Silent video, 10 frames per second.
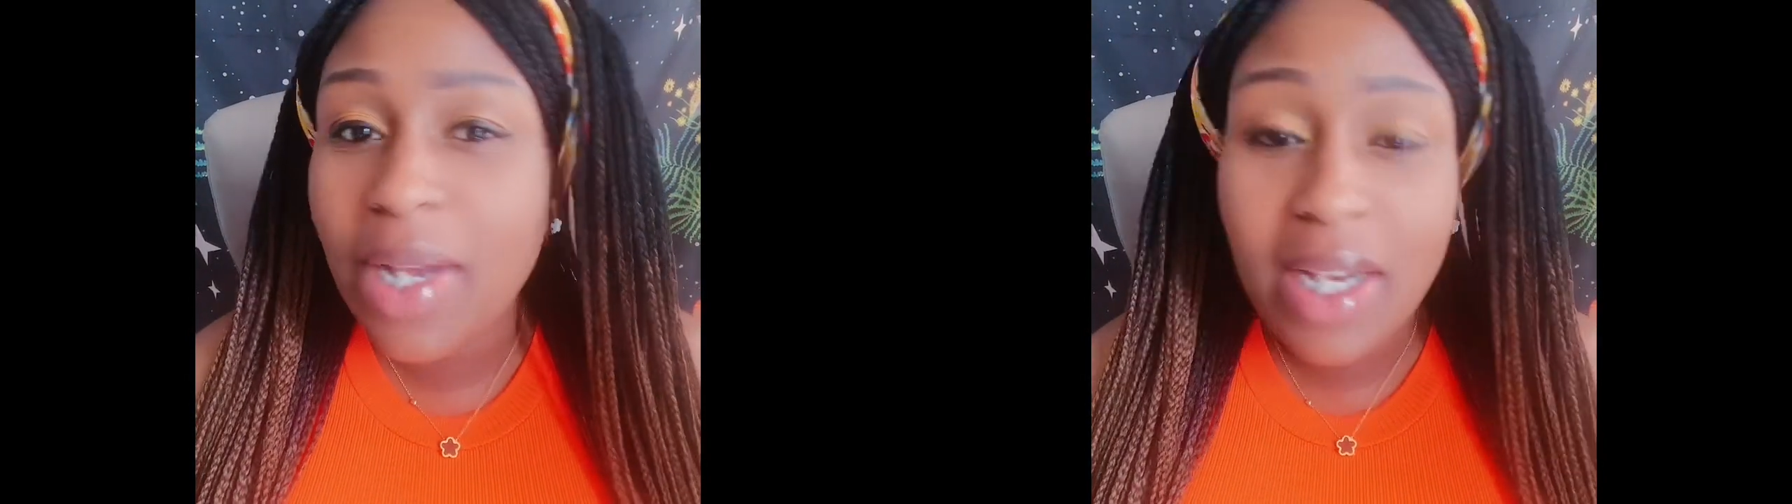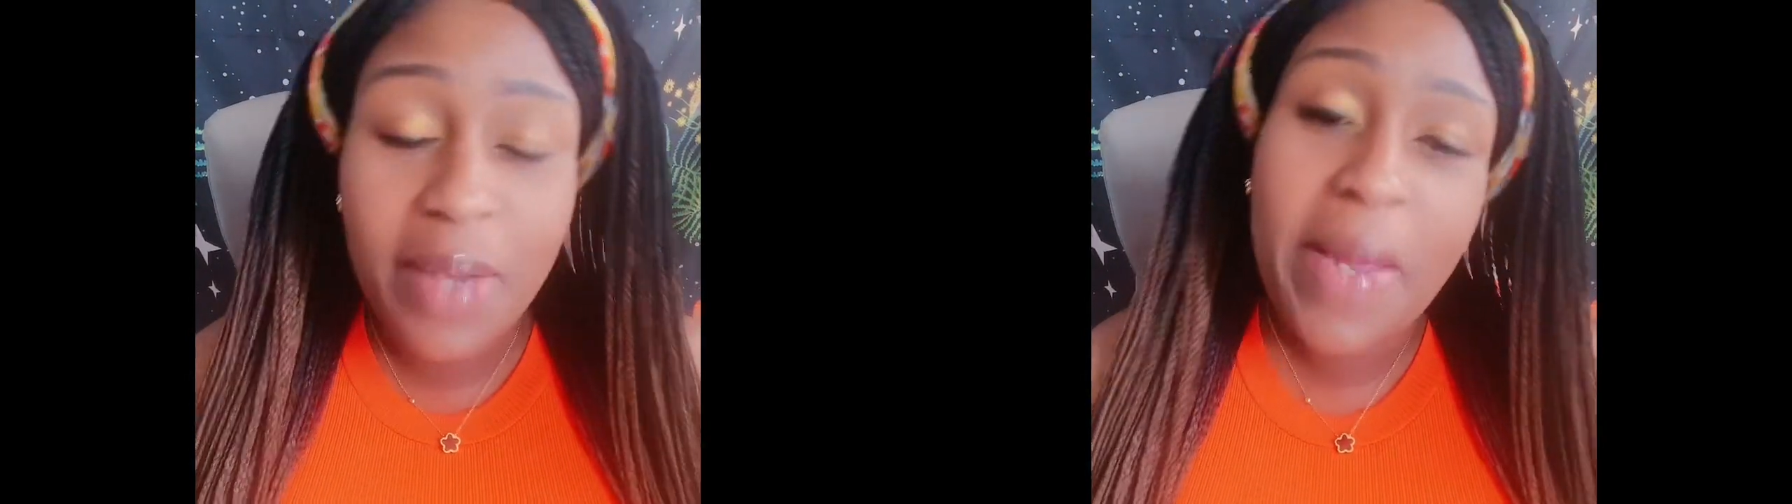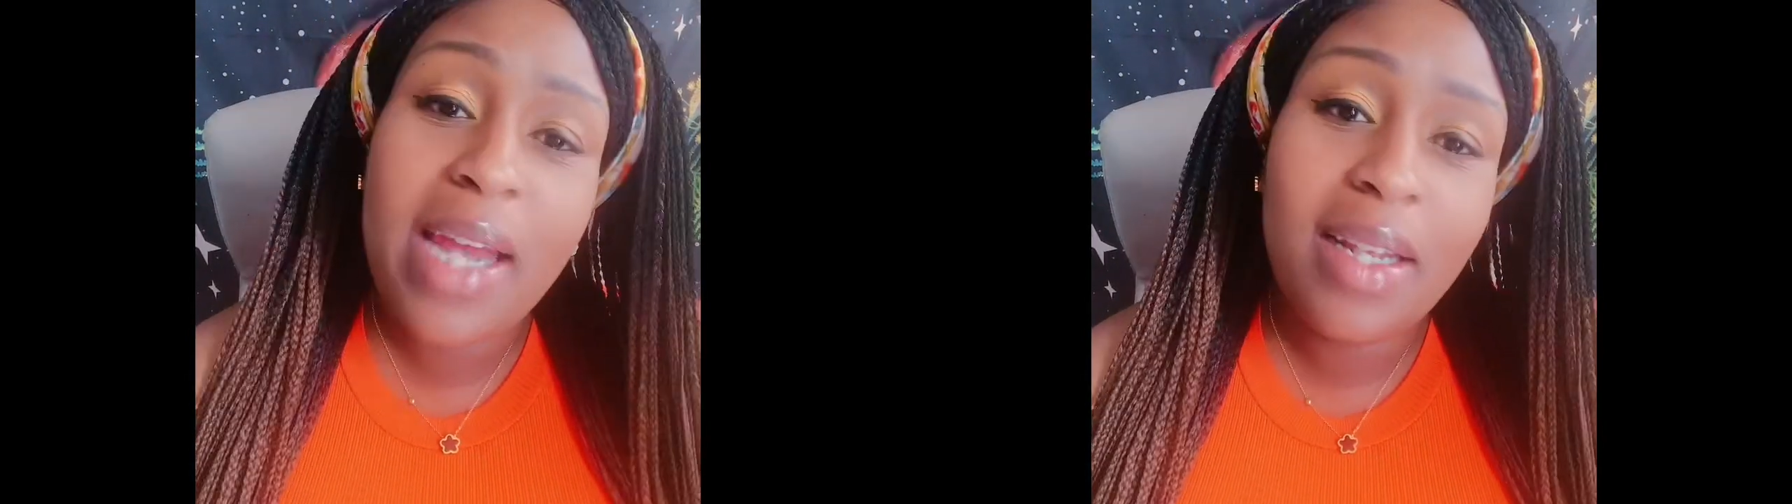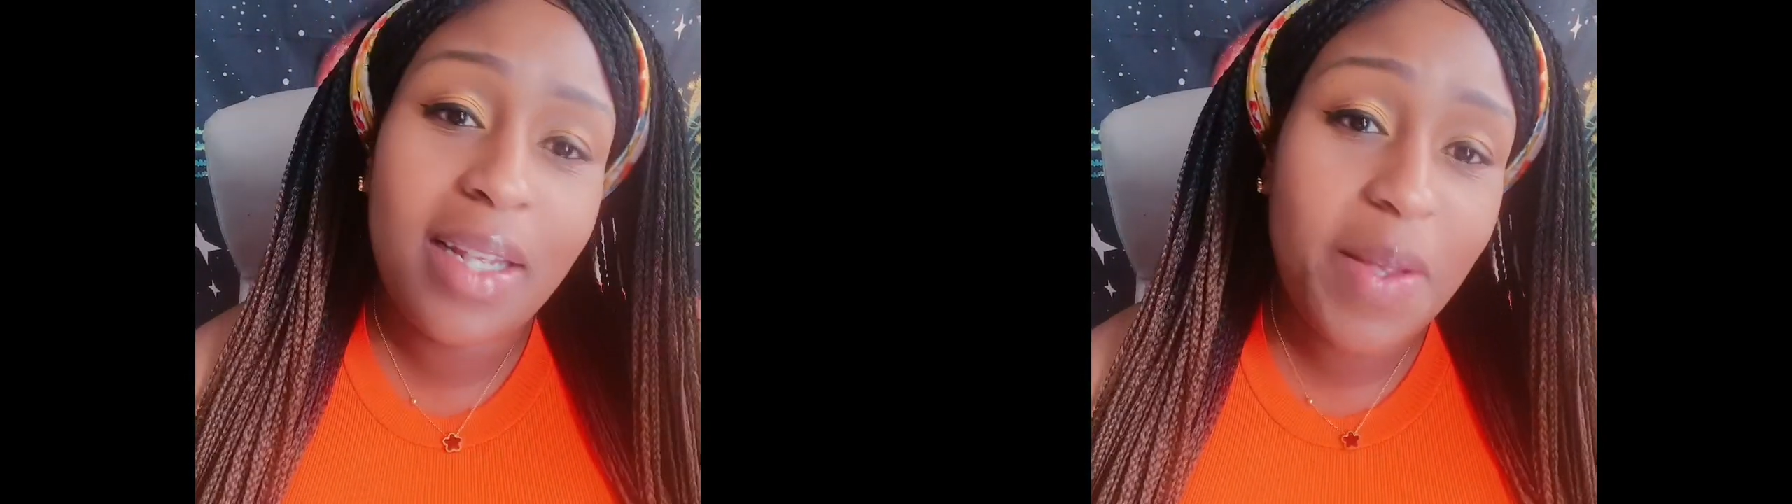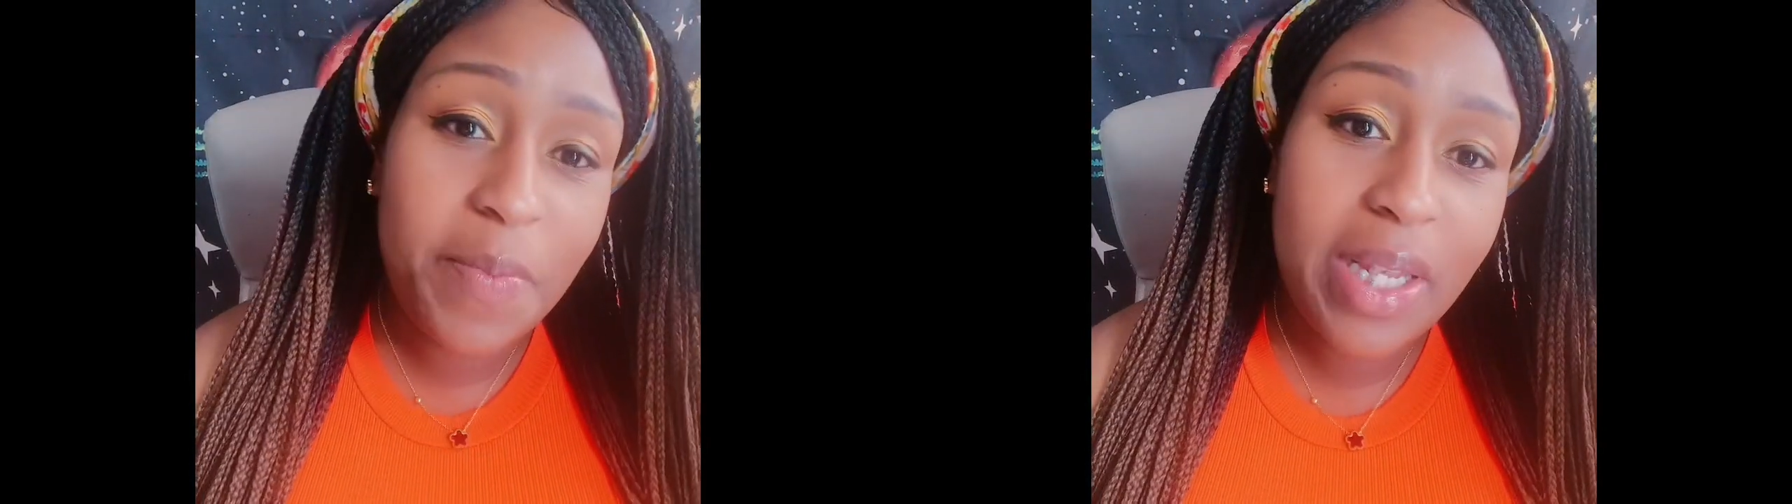anybody
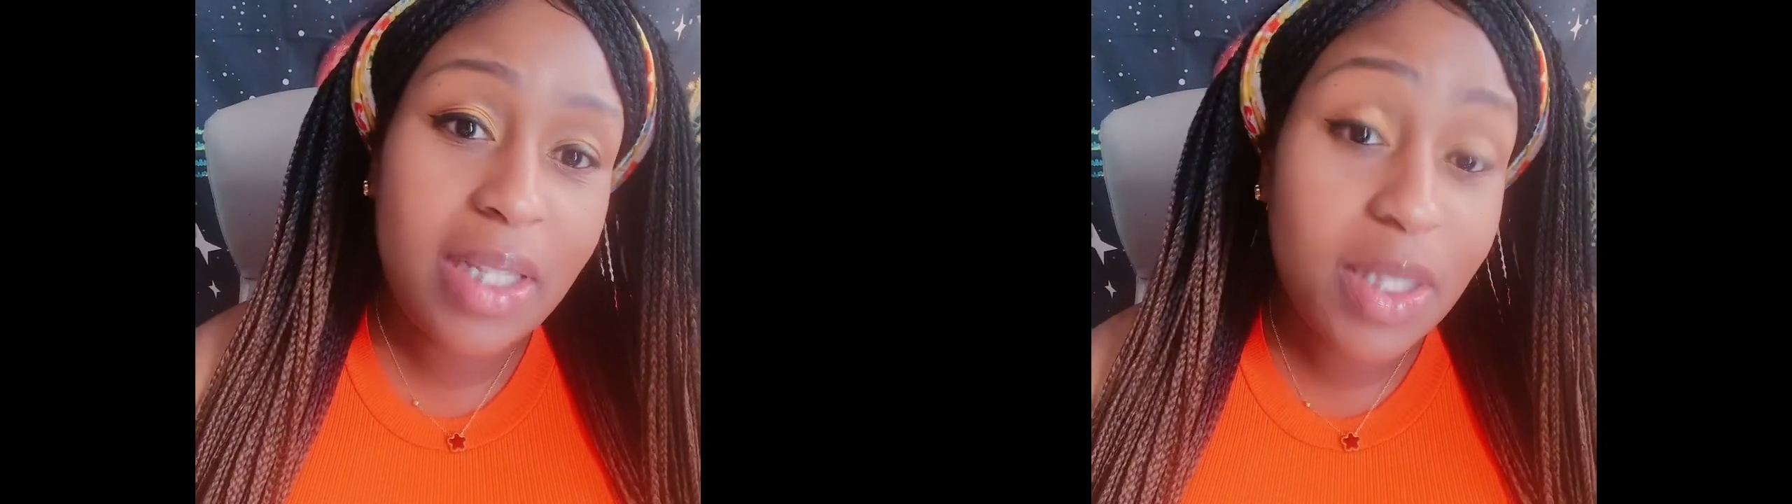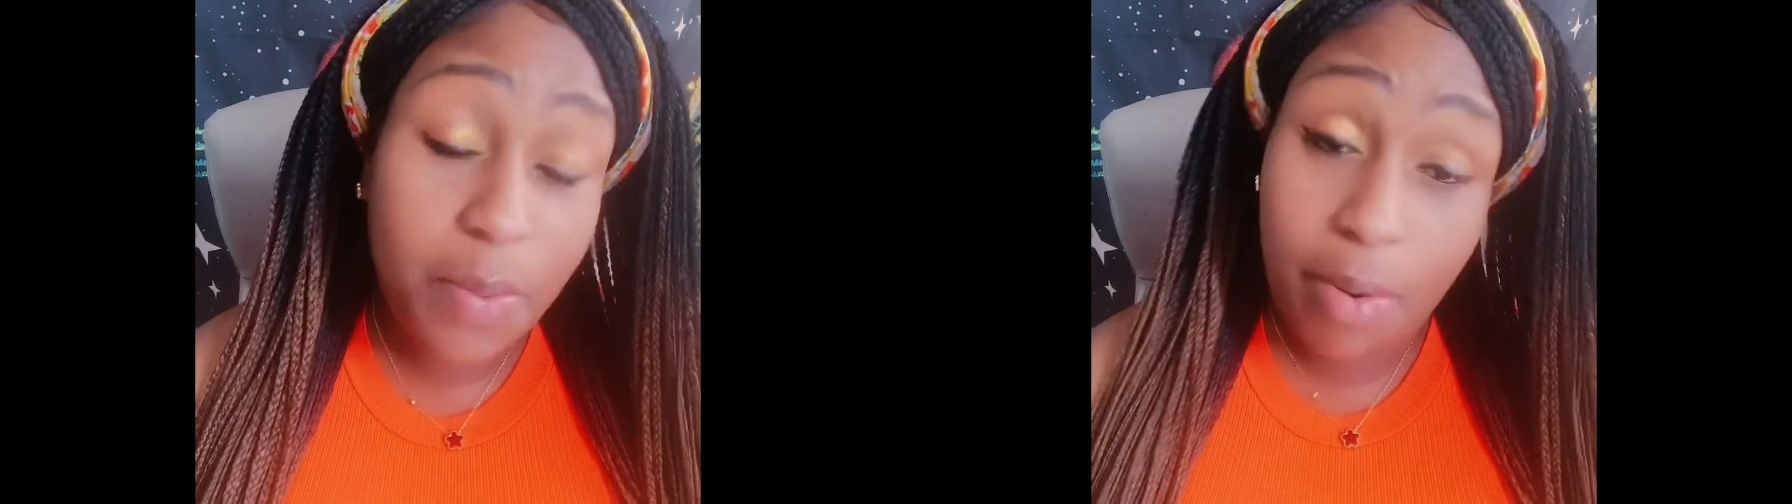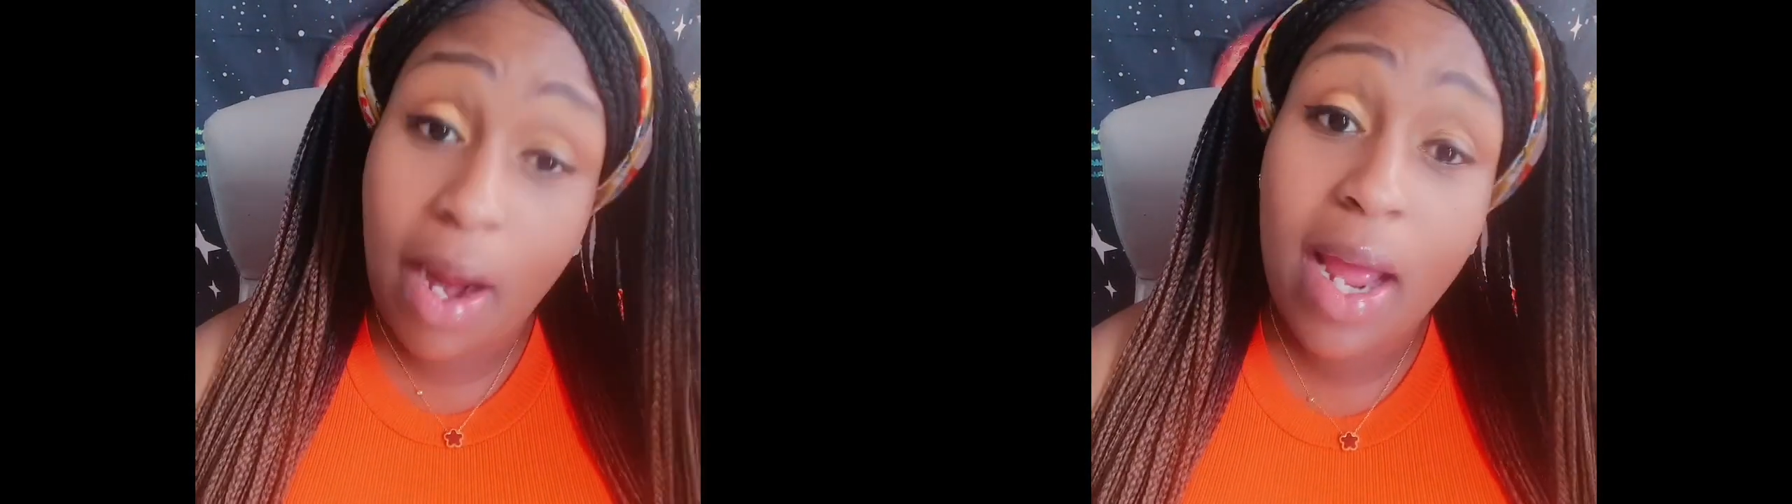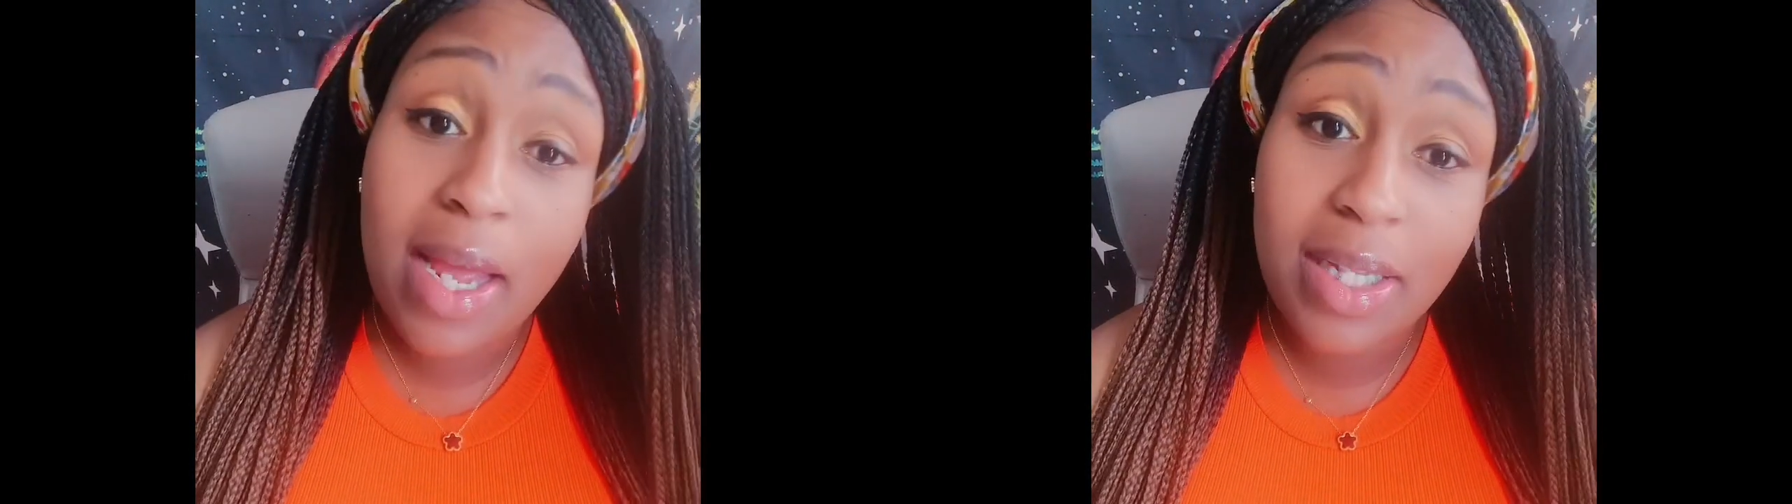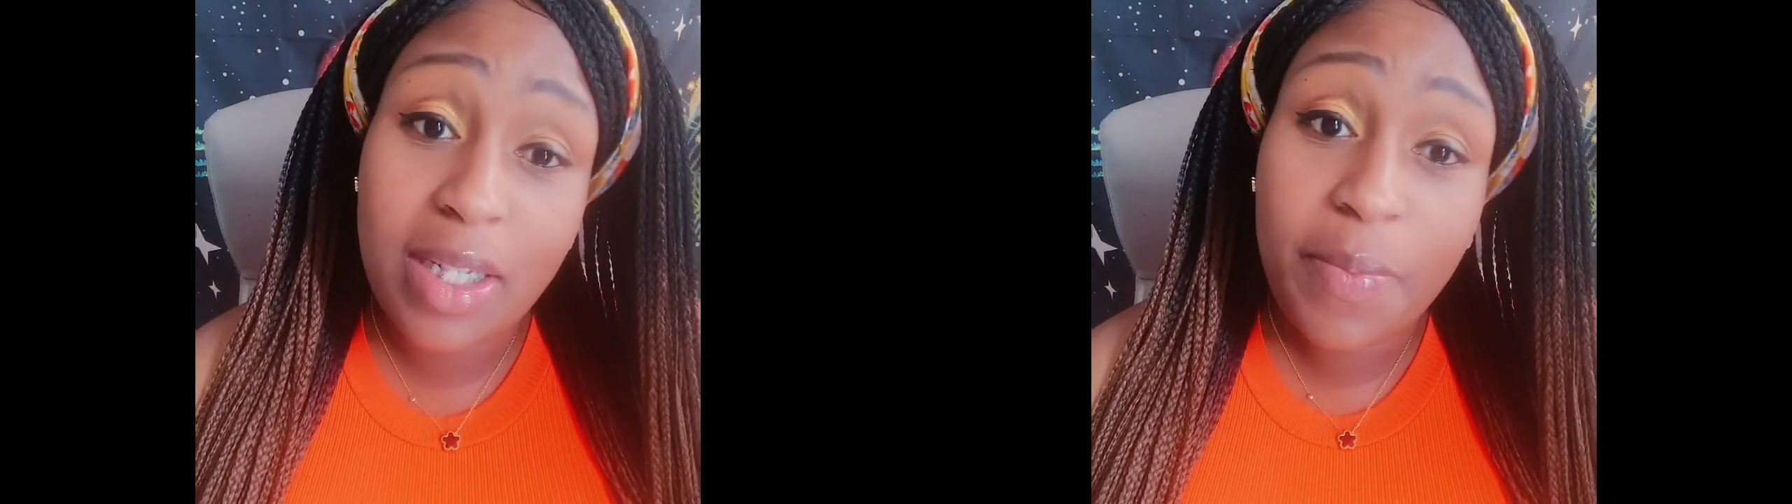can be
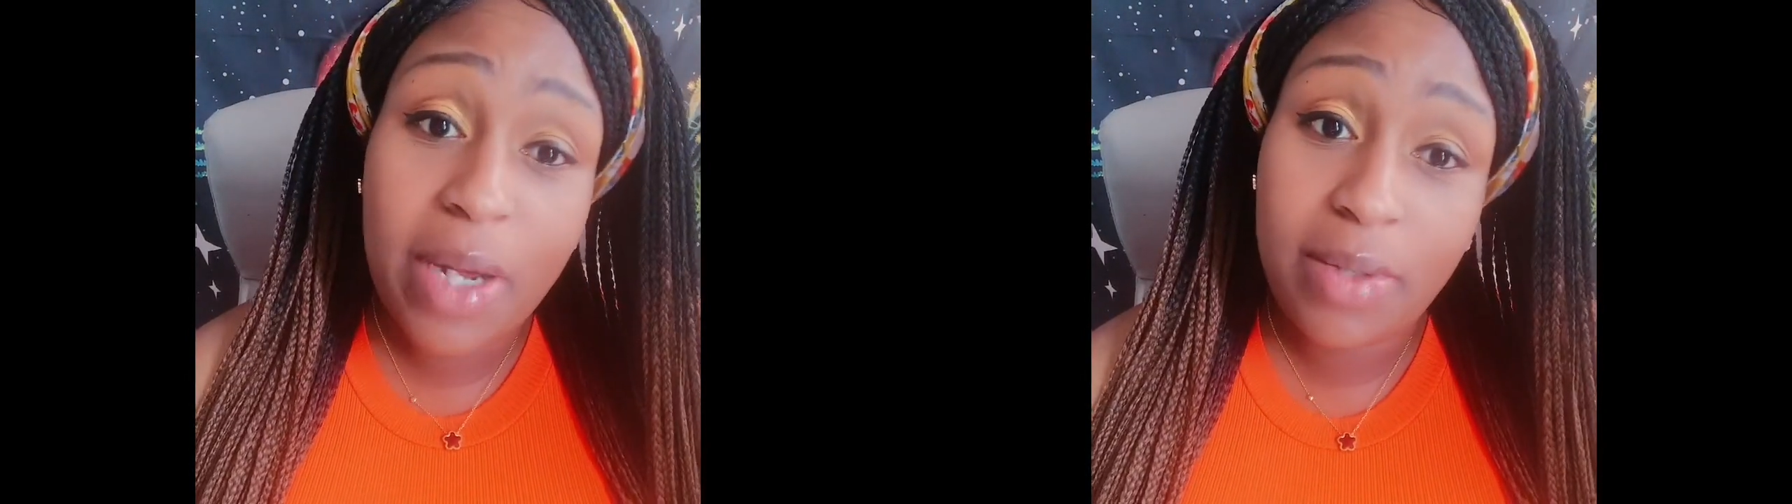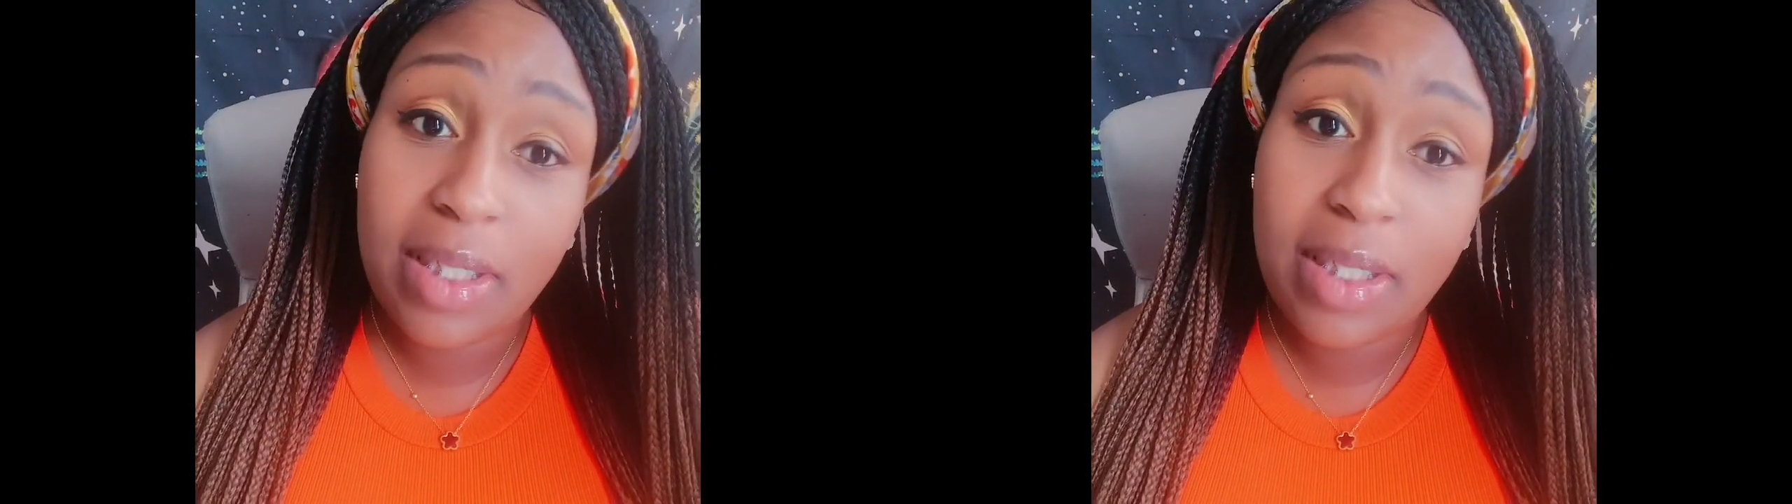surprised about